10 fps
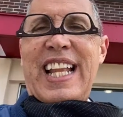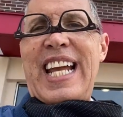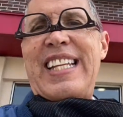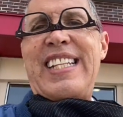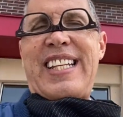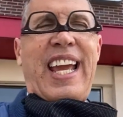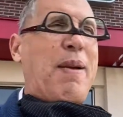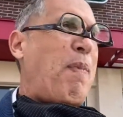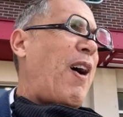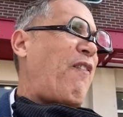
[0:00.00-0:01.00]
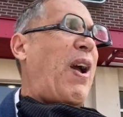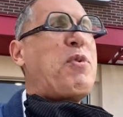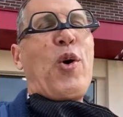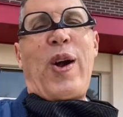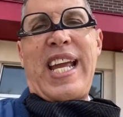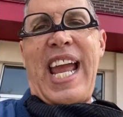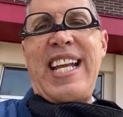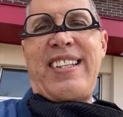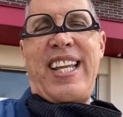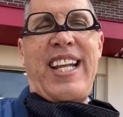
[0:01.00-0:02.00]
landing day, February
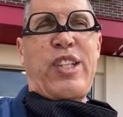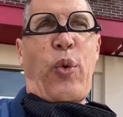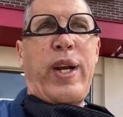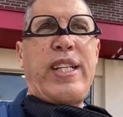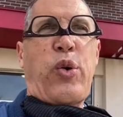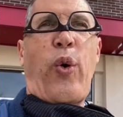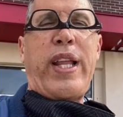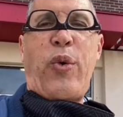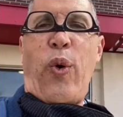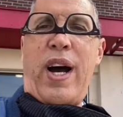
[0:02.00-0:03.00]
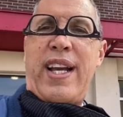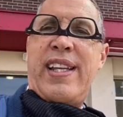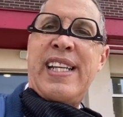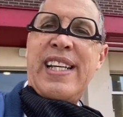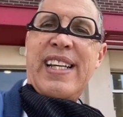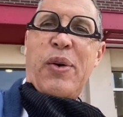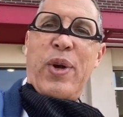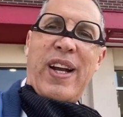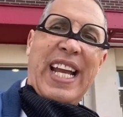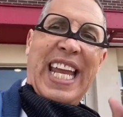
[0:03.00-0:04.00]
18th, 2021.
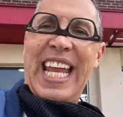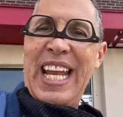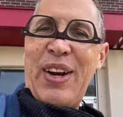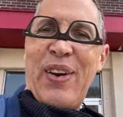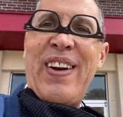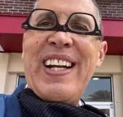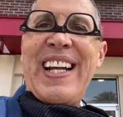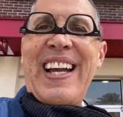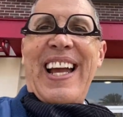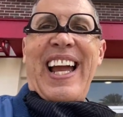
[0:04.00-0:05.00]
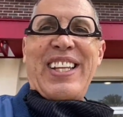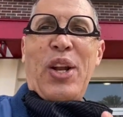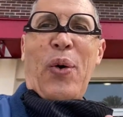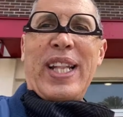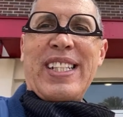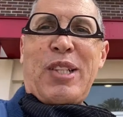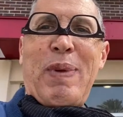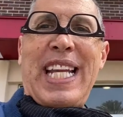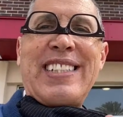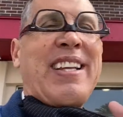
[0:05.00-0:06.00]
We are here. And you know what this
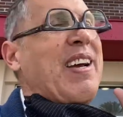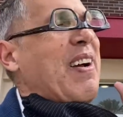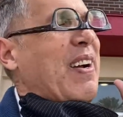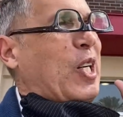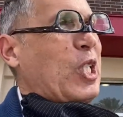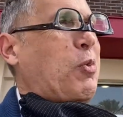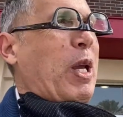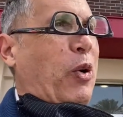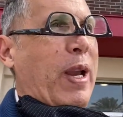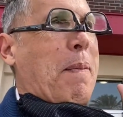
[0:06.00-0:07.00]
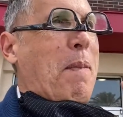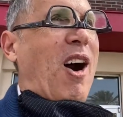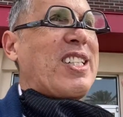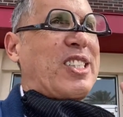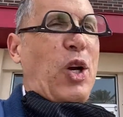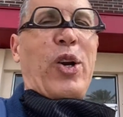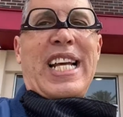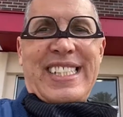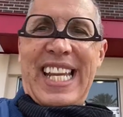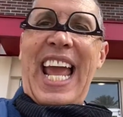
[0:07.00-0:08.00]
means? Krispy Kreme Mars
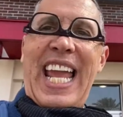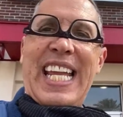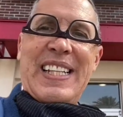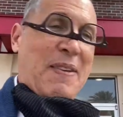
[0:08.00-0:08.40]
Donut Day.